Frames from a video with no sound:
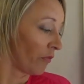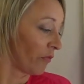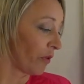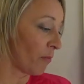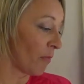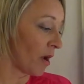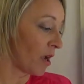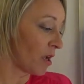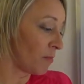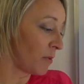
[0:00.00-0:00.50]
then
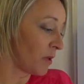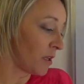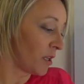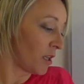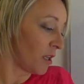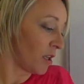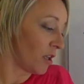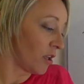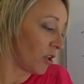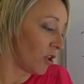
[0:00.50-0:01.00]

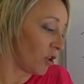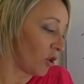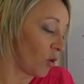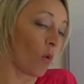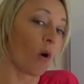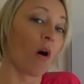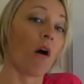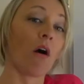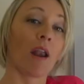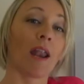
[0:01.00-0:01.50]
maybe
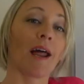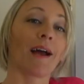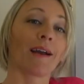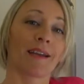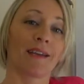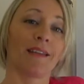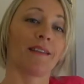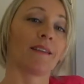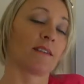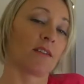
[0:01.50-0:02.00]
you are
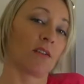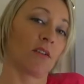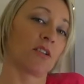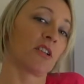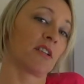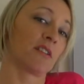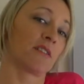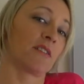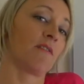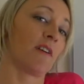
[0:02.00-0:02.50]
lacking the
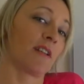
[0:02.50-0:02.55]
digestive